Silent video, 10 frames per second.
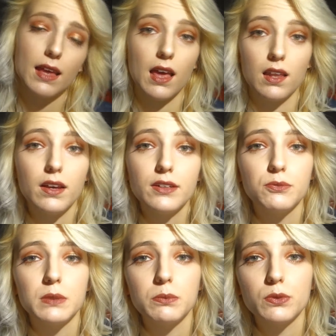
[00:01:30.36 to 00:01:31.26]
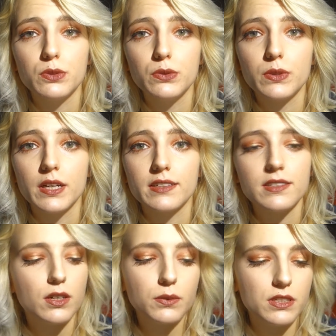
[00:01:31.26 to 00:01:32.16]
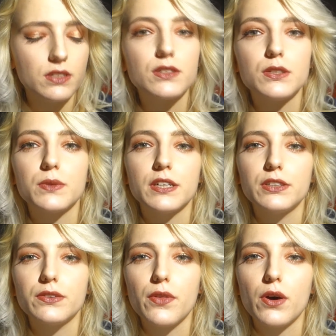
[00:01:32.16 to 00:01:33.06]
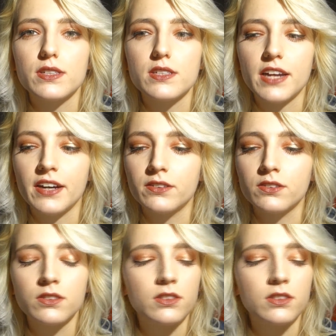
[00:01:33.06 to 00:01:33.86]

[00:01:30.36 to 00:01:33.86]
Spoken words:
A lot of people do that. It's always good to write your thoughts down.